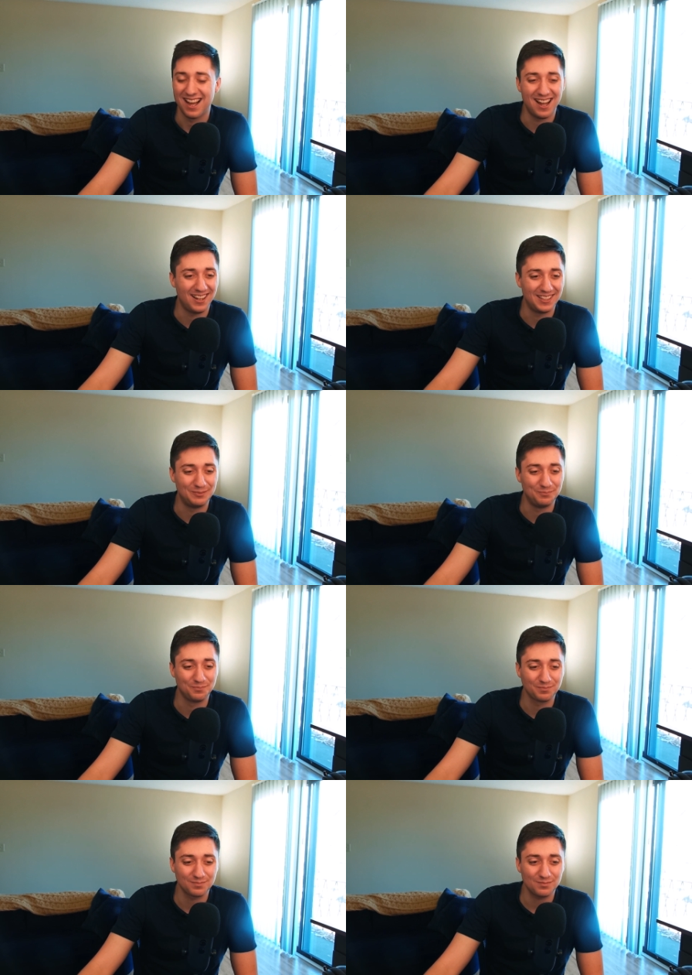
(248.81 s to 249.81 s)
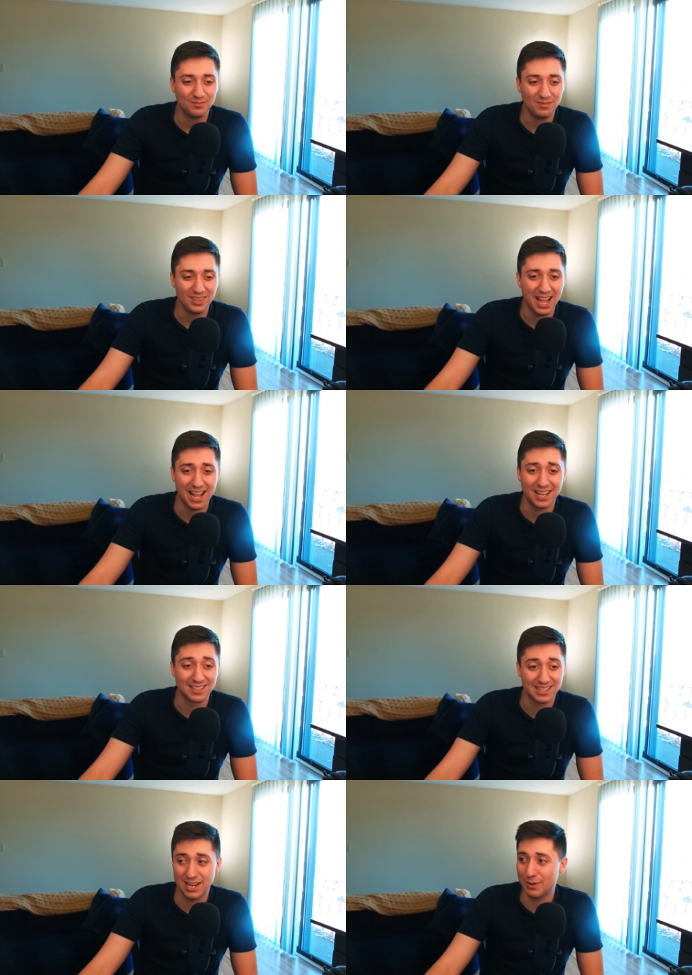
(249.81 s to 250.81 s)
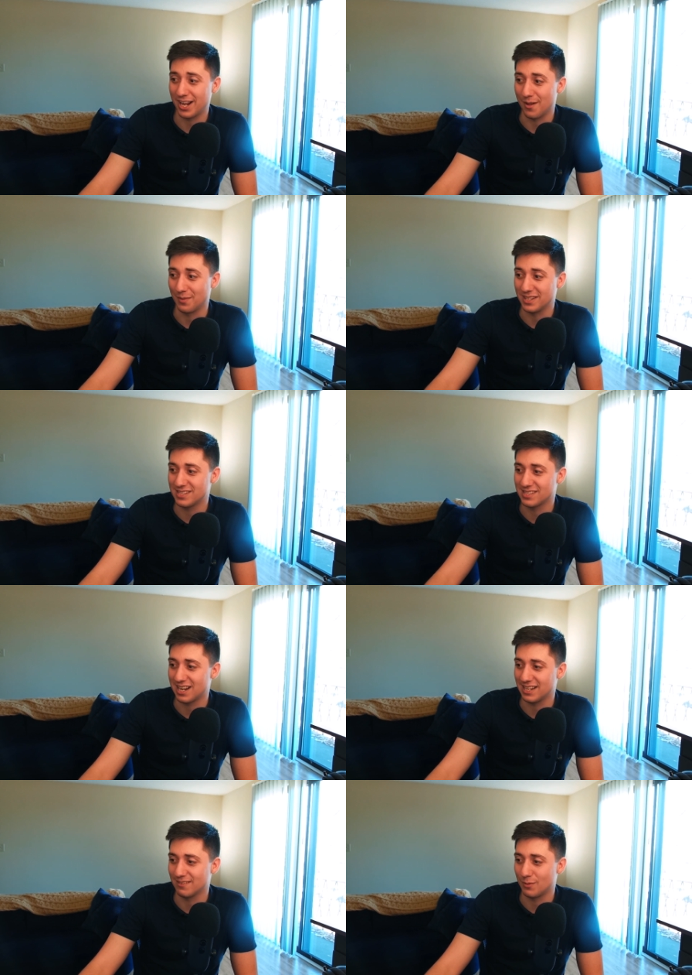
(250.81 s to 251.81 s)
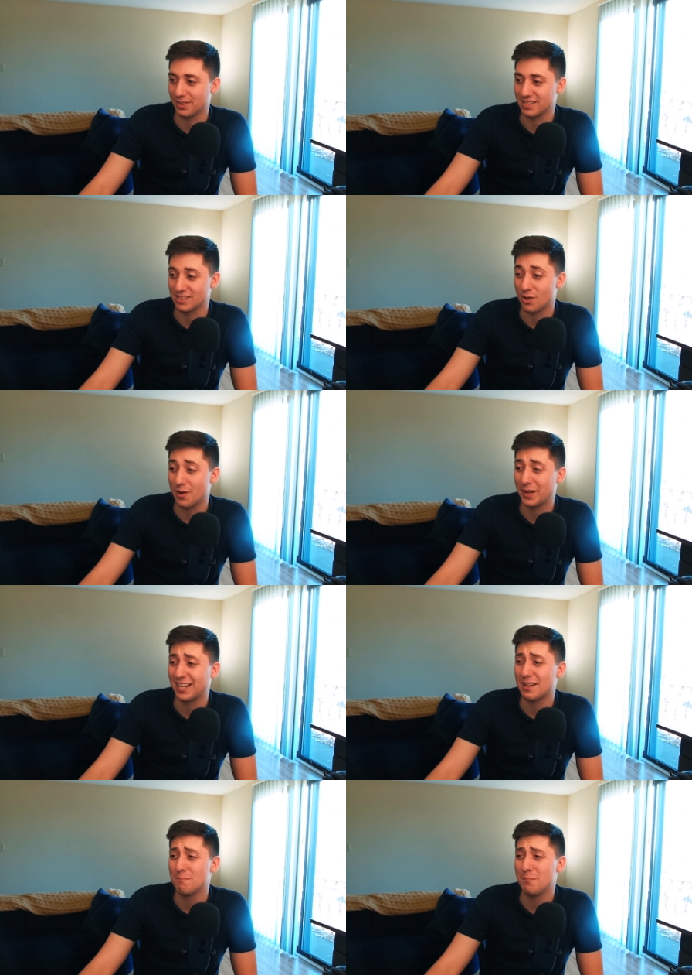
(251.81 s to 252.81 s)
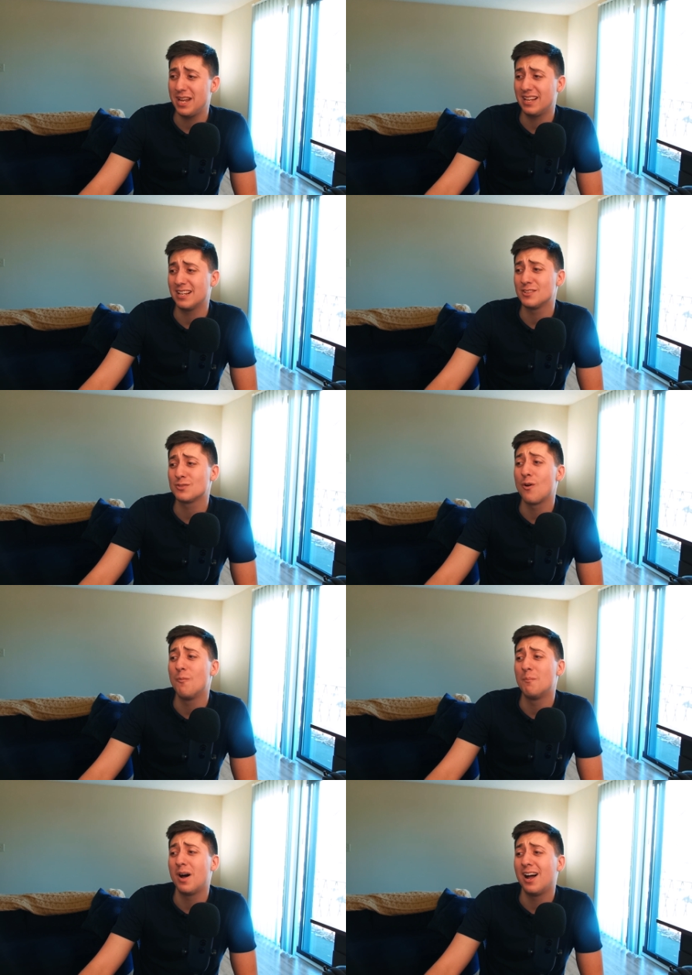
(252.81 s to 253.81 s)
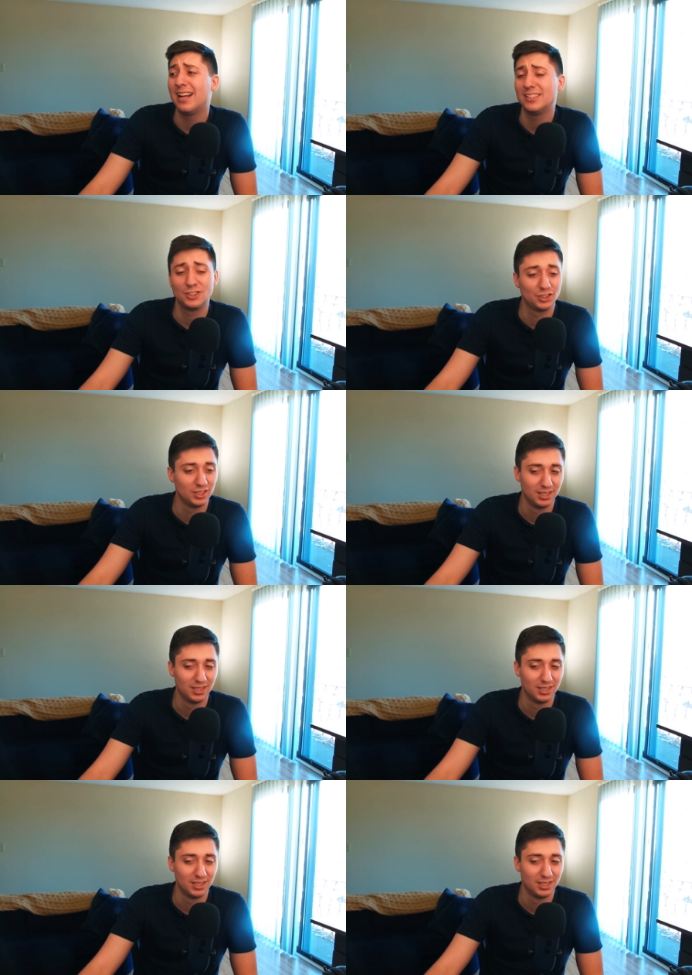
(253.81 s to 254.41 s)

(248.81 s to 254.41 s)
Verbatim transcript: um, and here we go. This is kind of what this is. Oh my God, I'm peeking so much.